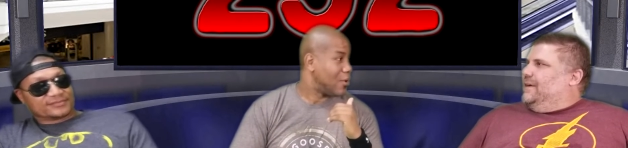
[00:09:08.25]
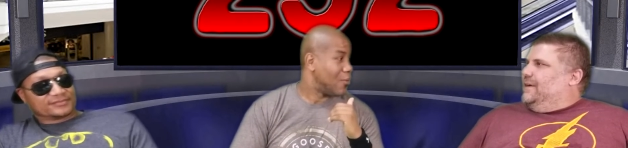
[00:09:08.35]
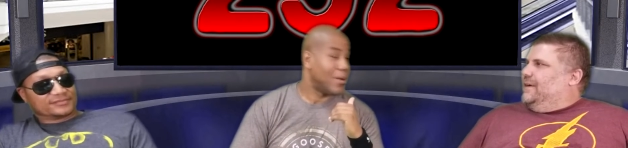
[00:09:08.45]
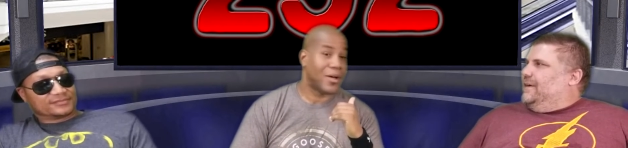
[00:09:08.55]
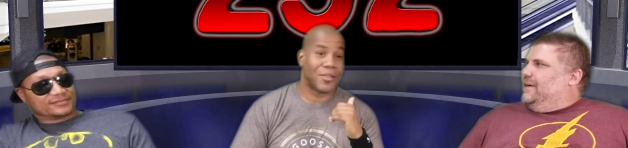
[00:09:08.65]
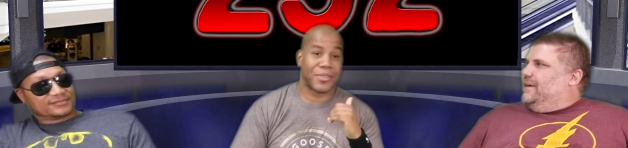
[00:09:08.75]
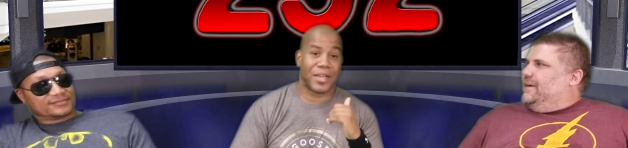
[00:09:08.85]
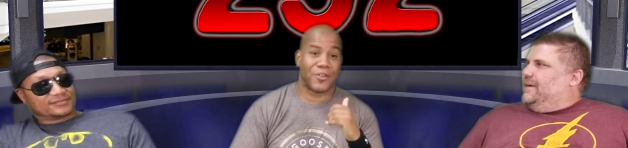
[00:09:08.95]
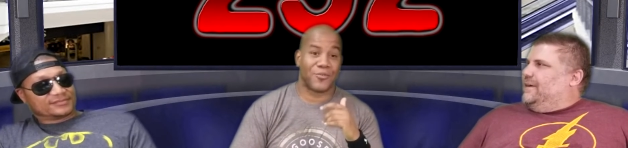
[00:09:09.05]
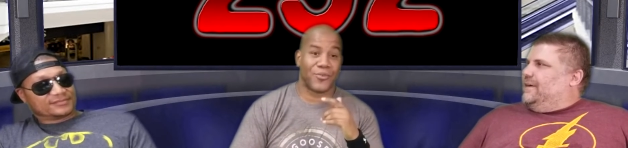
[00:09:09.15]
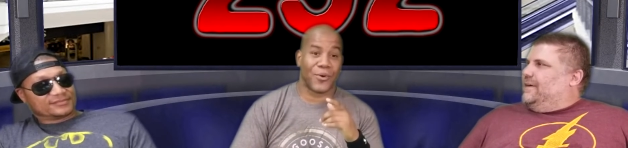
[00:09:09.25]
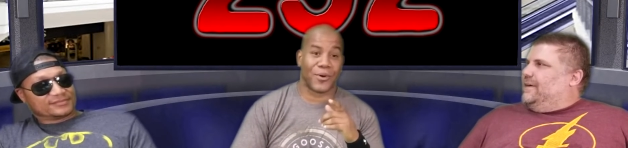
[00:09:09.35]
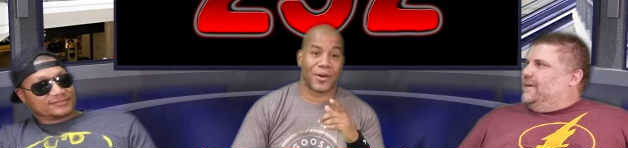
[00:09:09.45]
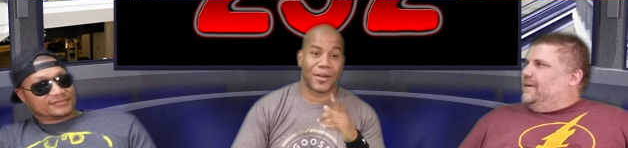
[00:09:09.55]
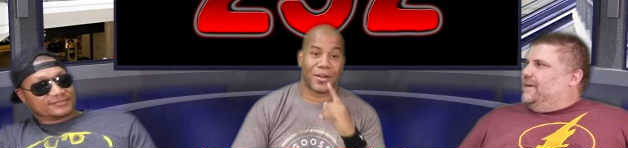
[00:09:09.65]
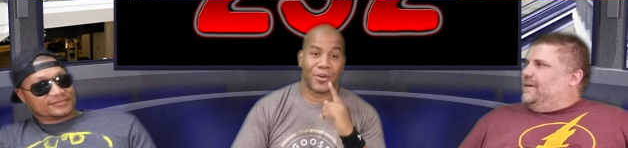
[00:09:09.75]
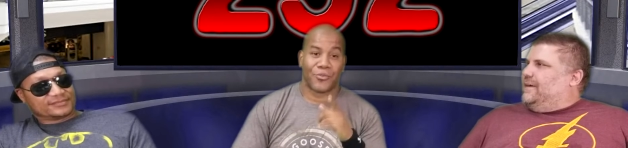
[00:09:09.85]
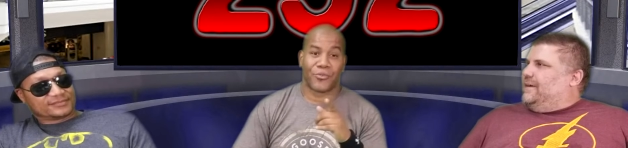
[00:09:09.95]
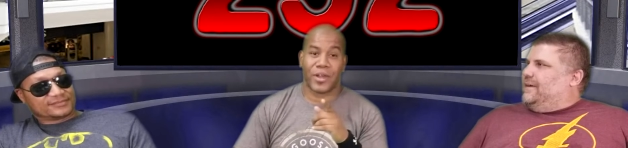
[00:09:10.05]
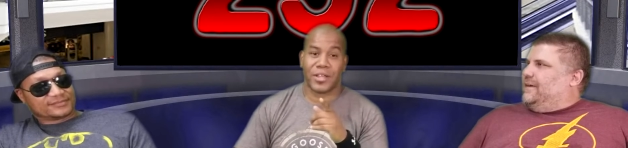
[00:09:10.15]
Speaker 1: Well, then, for
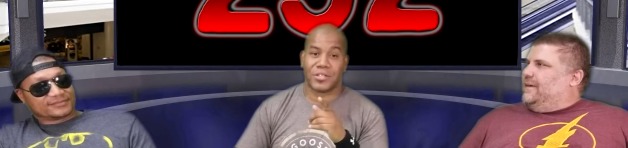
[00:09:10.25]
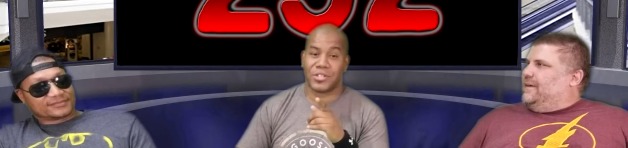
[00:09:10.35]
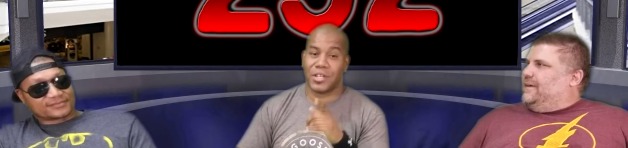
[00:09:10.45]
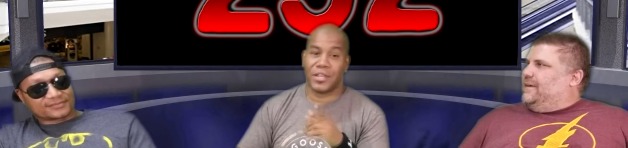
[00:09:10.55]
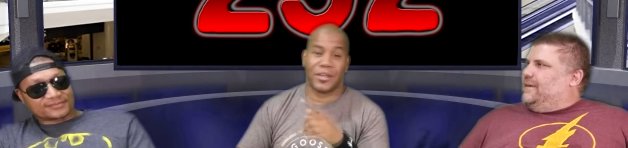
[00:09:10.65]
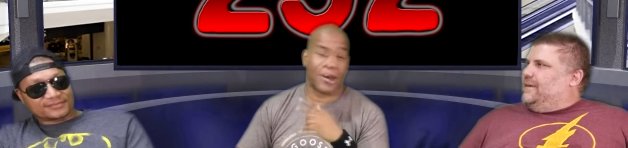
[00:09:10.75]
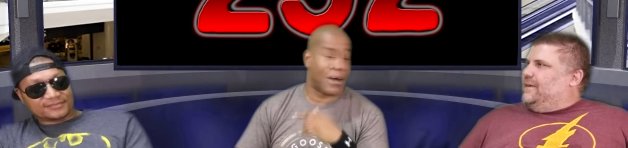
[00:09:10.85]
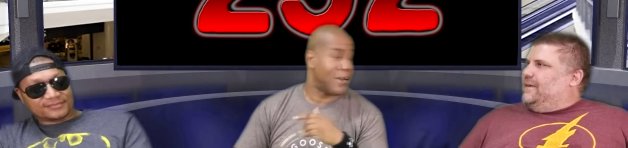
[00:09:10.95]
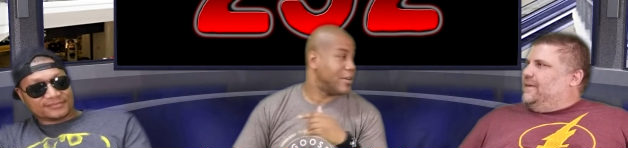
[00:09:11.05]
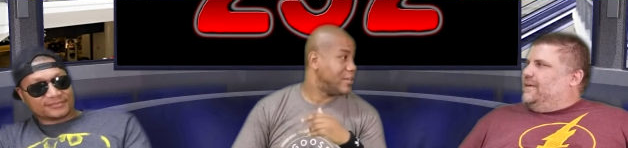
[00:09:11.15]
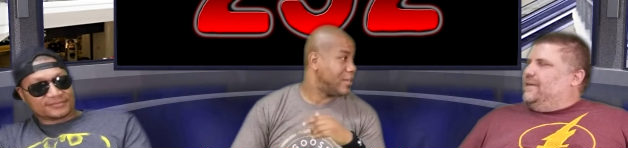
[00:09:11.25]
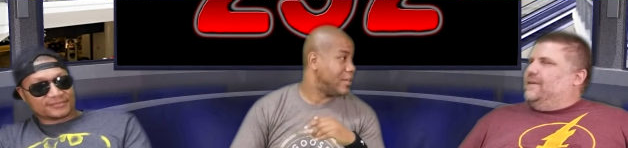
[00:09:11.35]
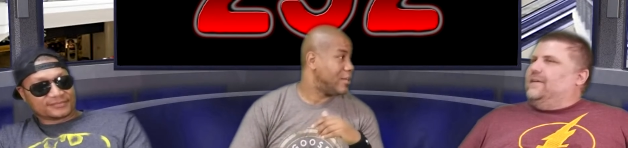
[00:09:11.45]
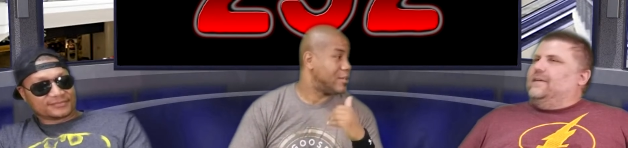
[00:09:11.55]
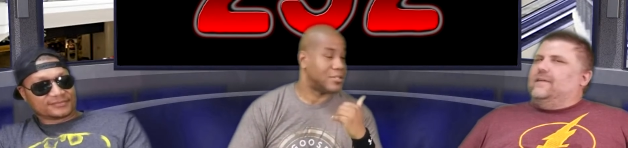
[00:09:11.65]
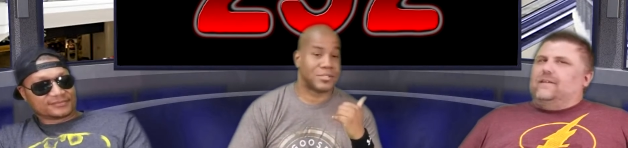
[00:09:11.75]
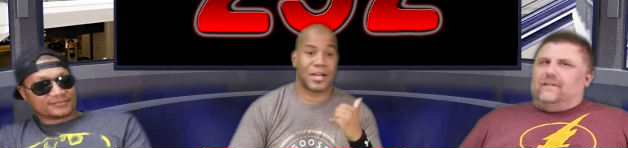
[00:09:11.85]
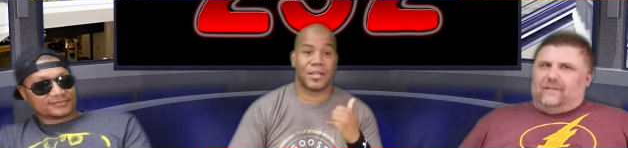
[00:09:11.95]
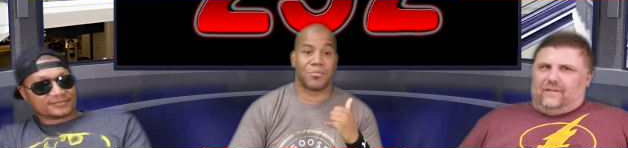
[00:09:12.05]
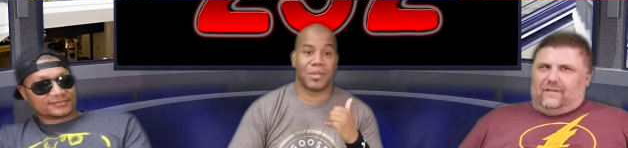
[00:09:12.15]
Frank G., R E D, and
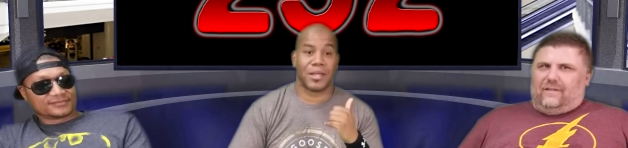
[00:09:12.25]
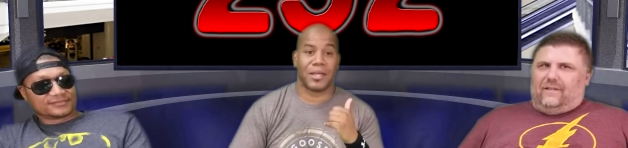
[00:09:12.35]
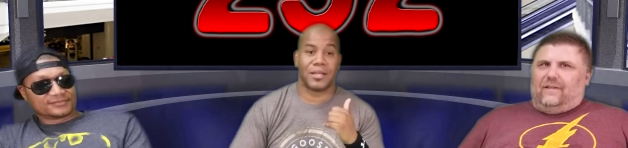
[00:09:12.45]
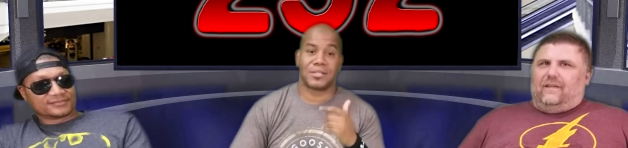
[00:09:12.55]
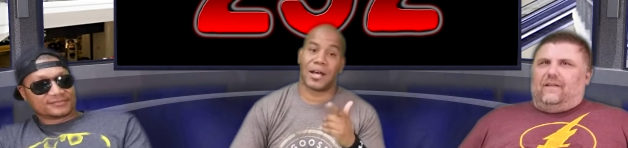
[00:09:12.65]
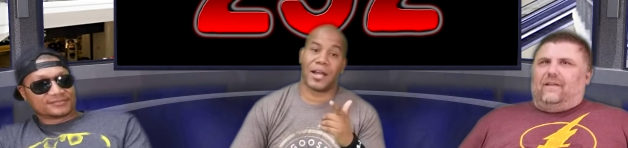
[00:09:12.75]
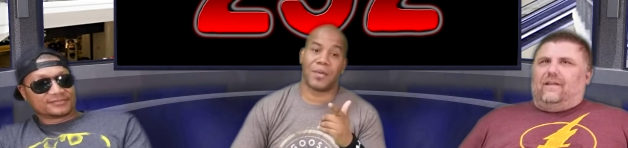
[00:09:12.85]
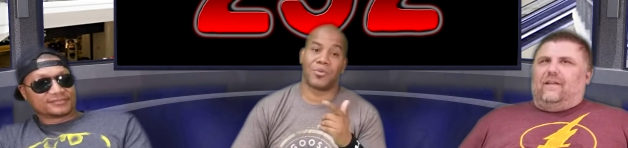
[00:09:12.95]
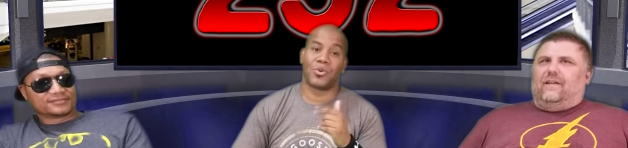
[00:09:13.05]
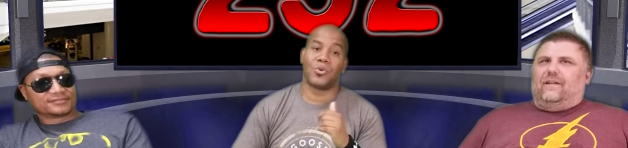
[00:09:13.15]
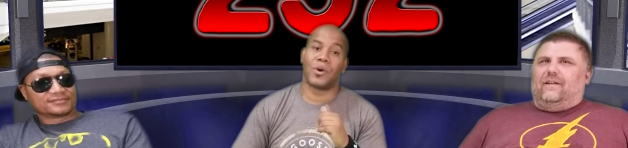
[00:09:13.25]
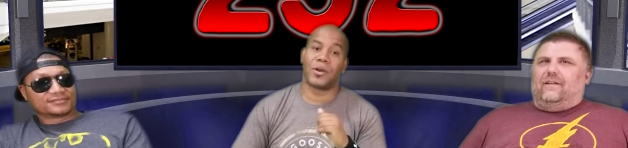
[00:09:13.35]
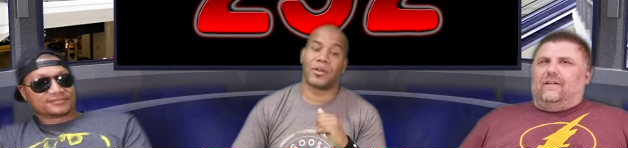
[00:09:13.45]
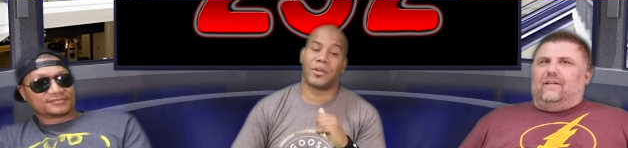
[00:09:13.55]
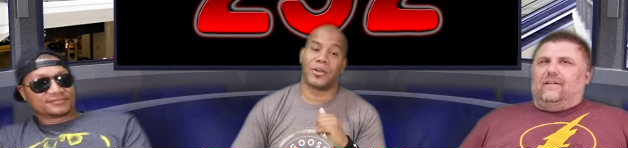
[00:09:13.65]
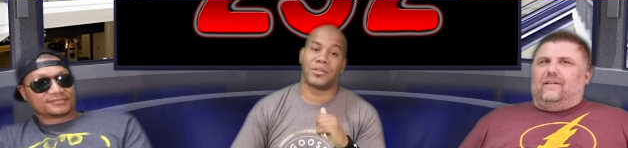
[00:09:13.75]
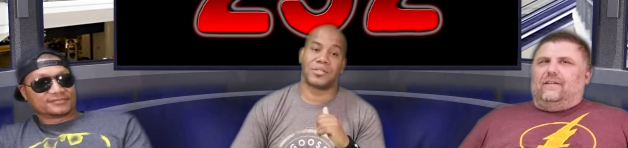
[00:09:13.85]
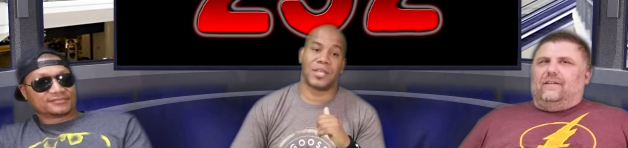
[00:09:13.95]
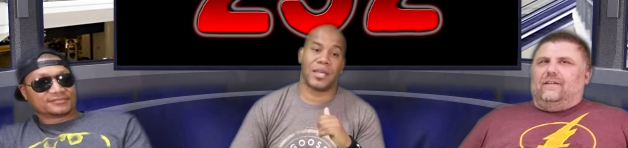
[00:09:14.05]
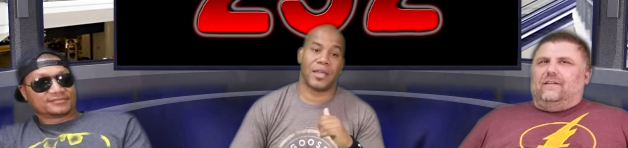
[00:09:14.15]
Johnny Blaze, I am Cool Water Curt
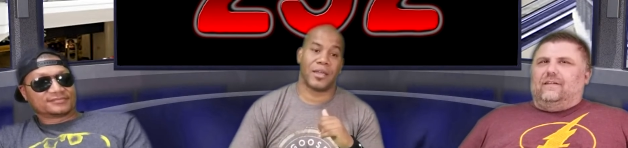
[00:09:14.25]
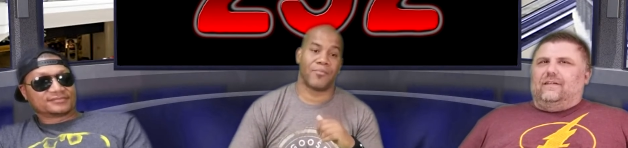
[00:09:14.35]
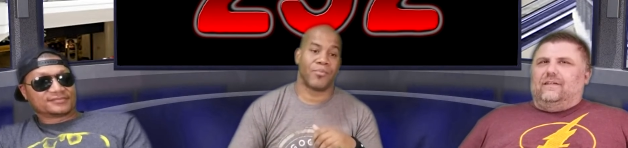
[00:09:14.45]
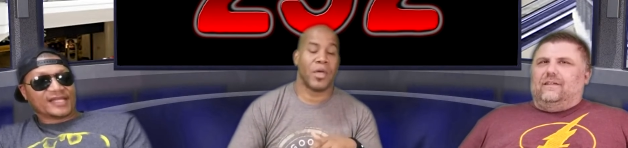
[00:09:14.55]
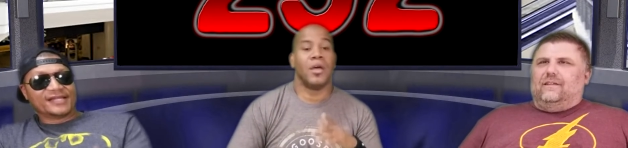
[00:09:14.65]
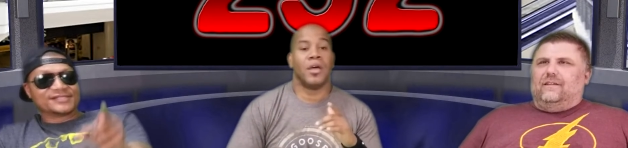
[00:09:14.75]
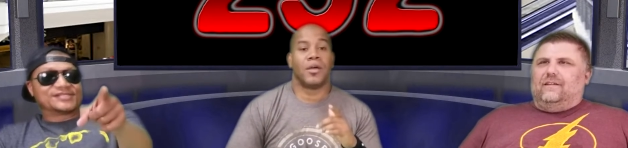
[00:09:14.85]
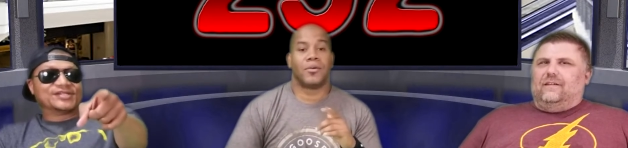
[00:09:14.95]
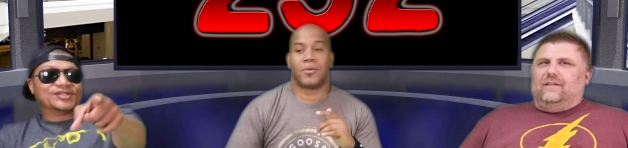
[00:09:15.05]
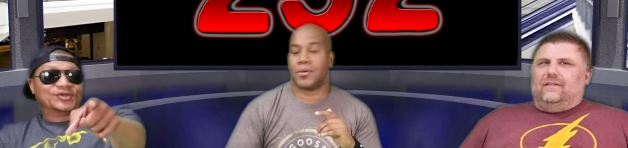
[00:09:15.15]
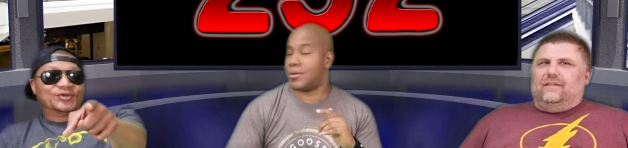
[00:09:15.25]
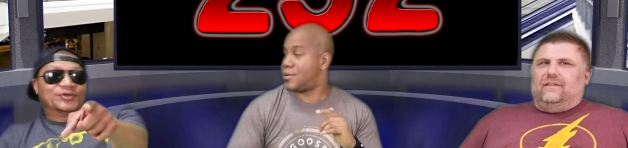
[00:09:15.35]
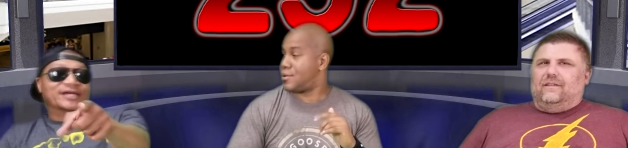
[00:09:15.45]
saying, here's to you,